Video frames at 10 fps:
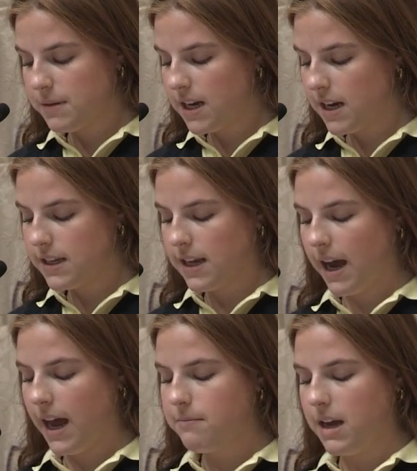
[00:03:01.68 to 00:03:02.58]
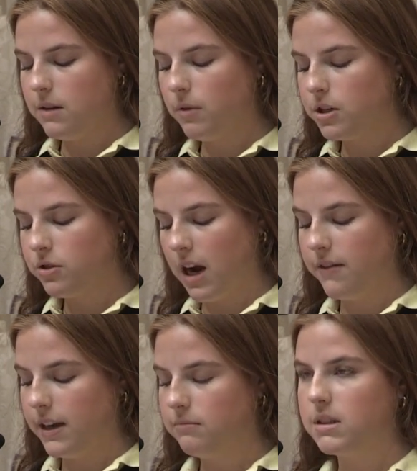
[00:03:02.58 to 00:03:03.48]
because I had made one
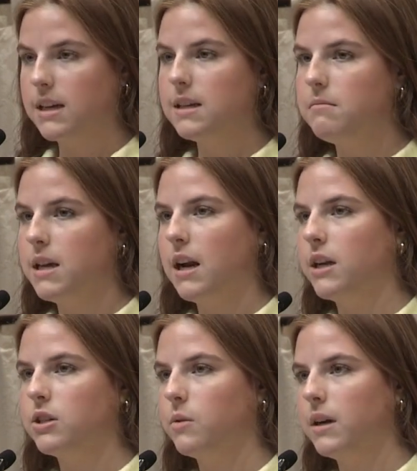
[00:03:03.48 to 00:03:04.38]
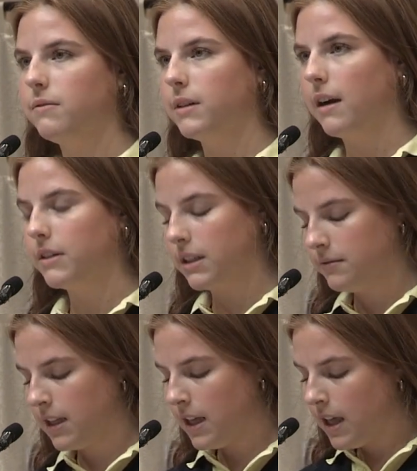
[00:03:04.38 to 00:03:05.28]
driving doesn't mean I should quit forever.
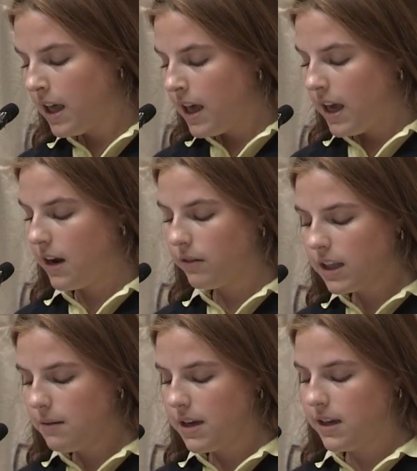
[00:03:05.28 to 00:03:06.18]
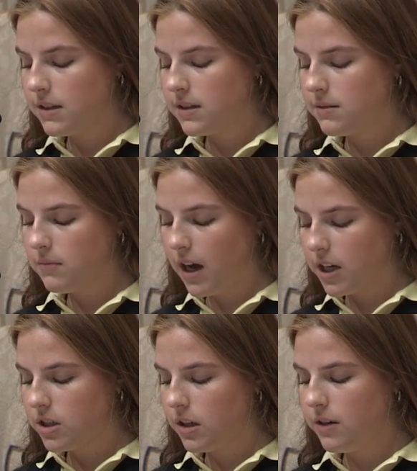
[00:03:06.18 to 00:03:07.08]
It really means I
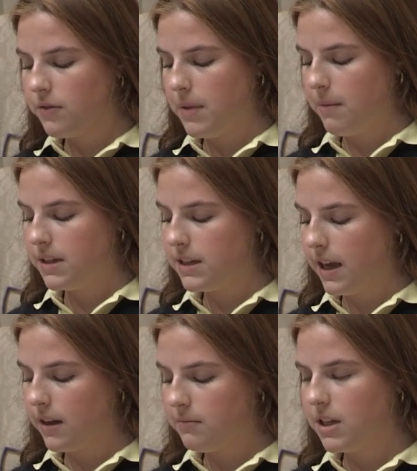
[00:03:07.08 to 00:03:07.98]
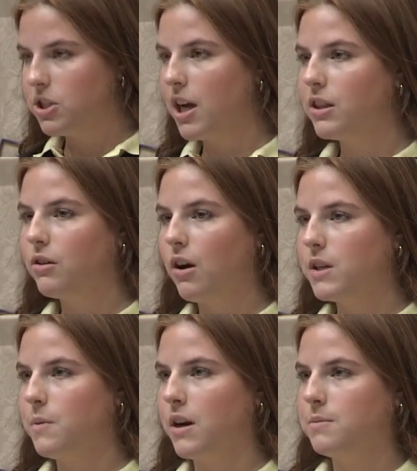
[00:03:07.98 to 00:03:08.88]
should learn from that mistake and check the
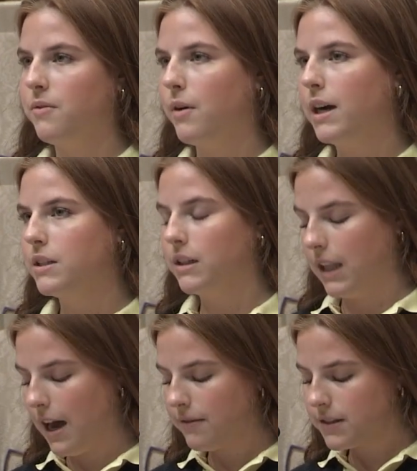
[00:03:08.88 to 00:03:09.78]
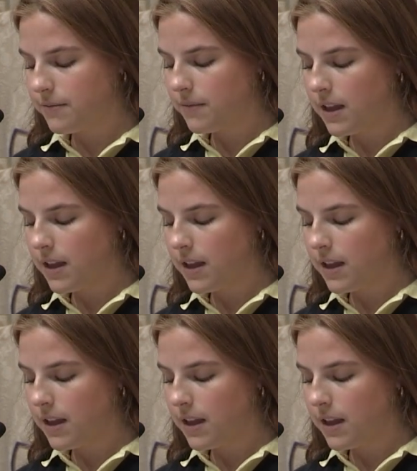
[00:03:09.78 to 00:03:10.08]
crosswalks before I turn left.